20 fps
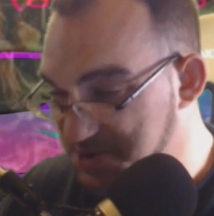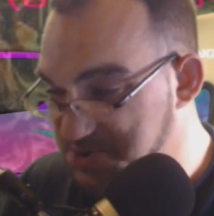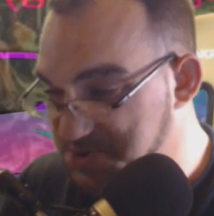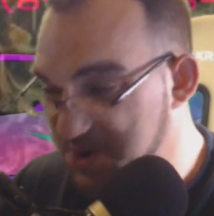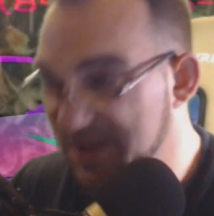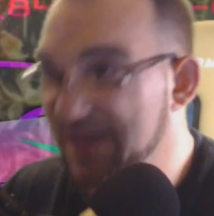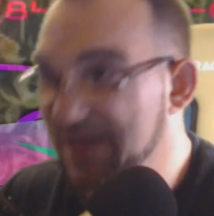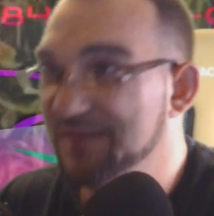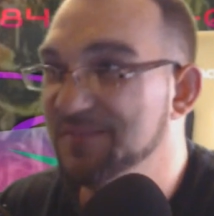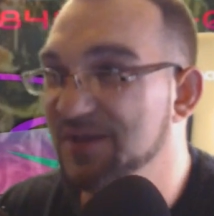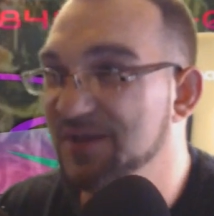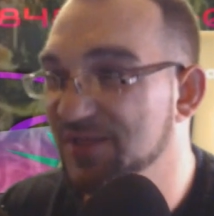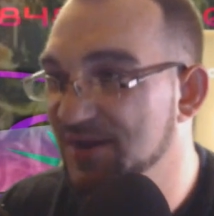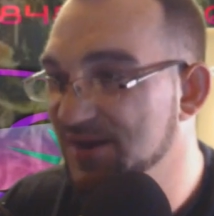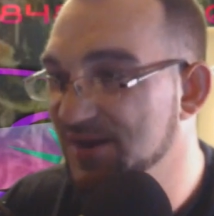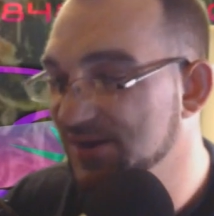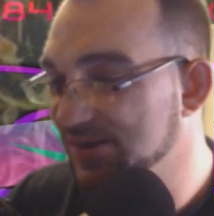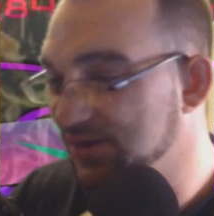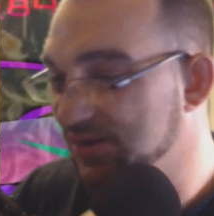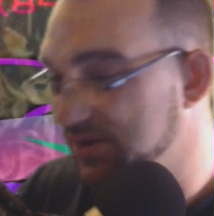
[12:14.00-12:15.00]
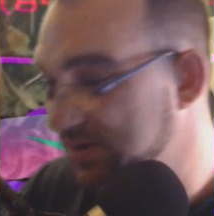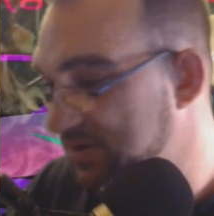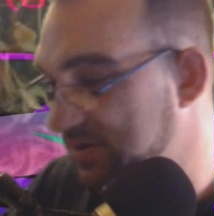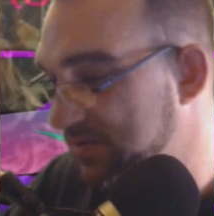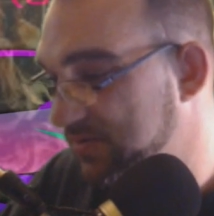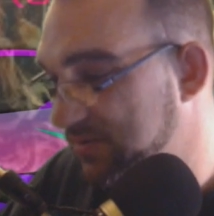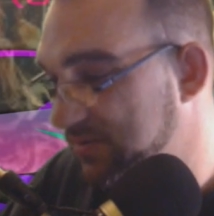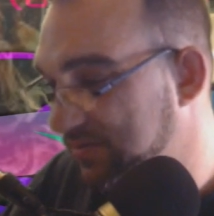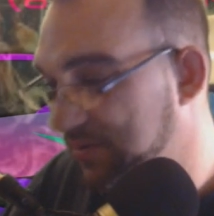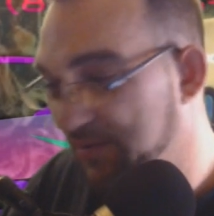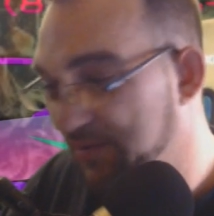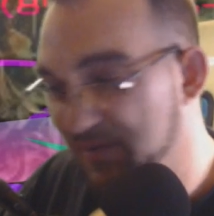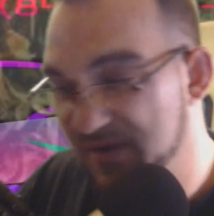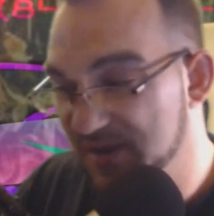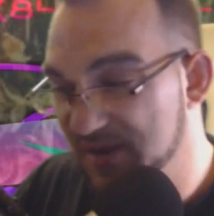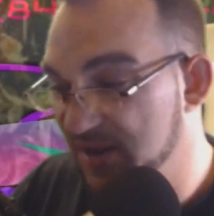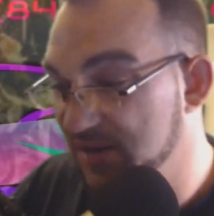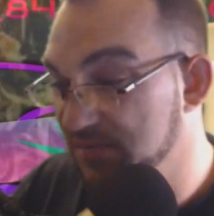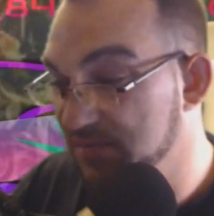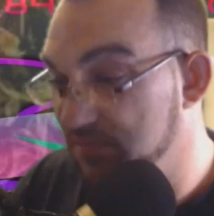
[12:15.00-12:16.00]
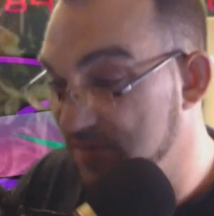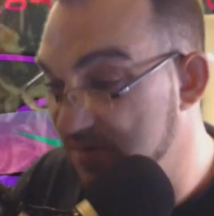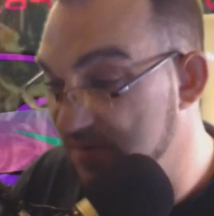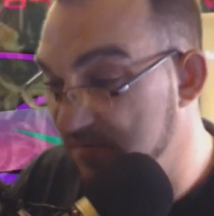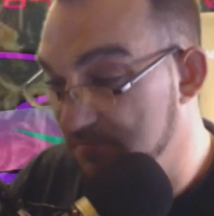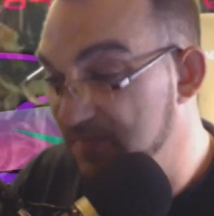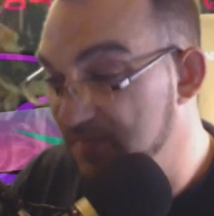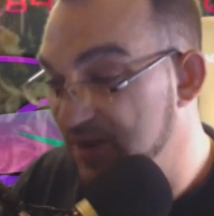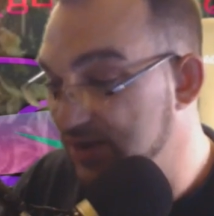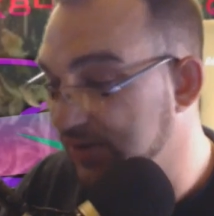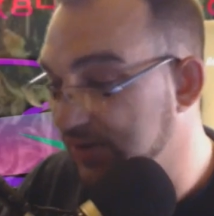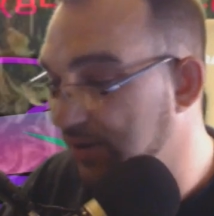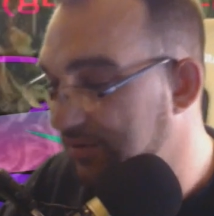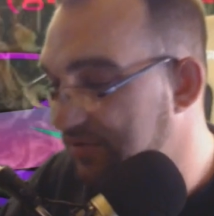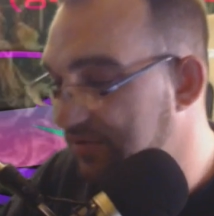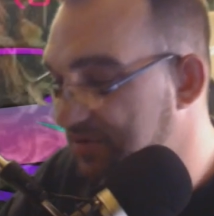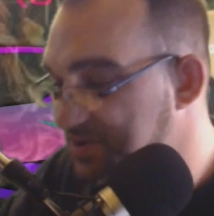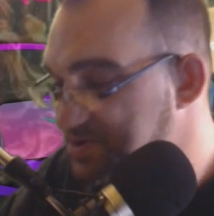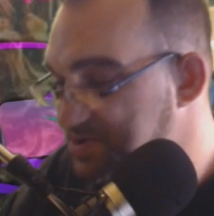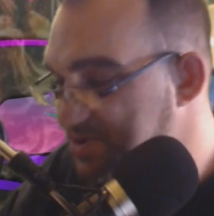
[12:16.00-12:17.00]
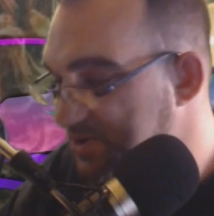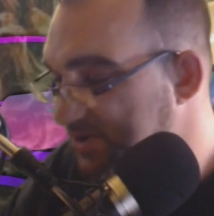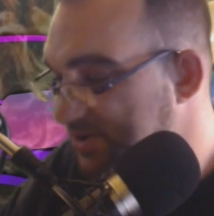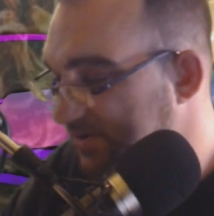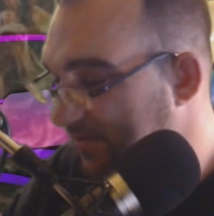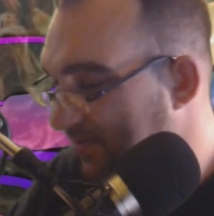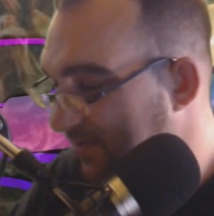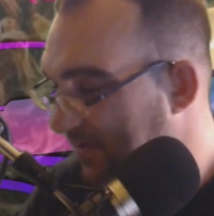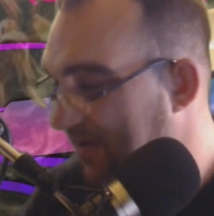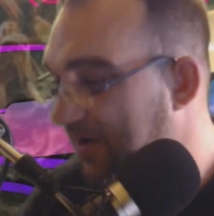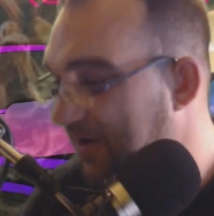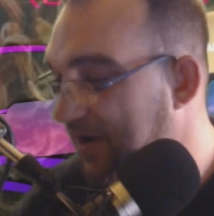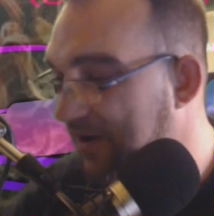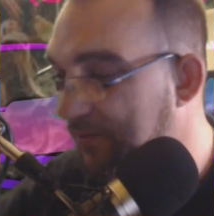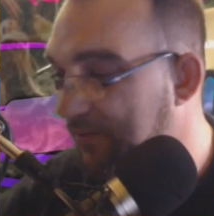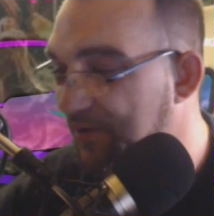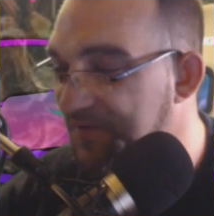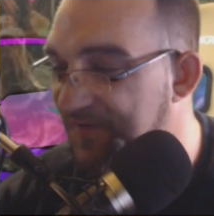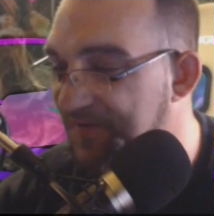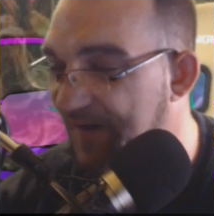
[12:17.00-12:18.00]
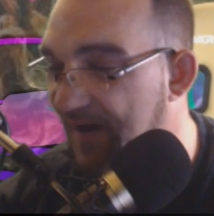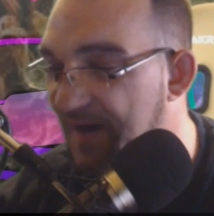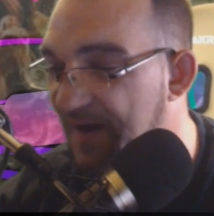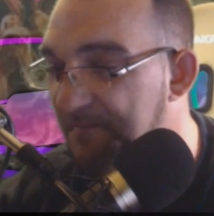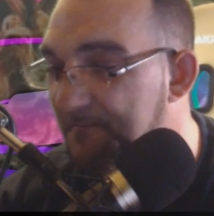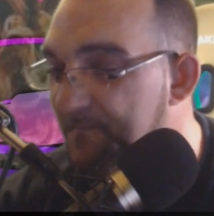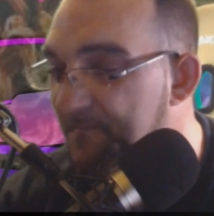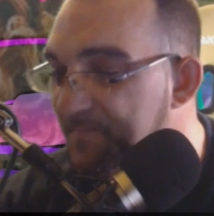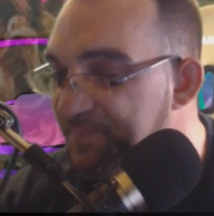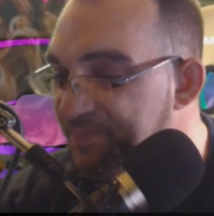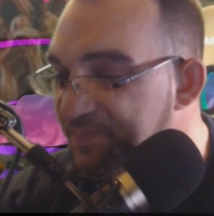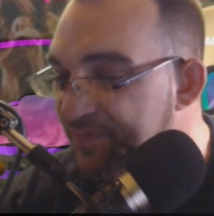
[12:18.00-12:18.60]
she gave me this to when we mixed our own juice from one time.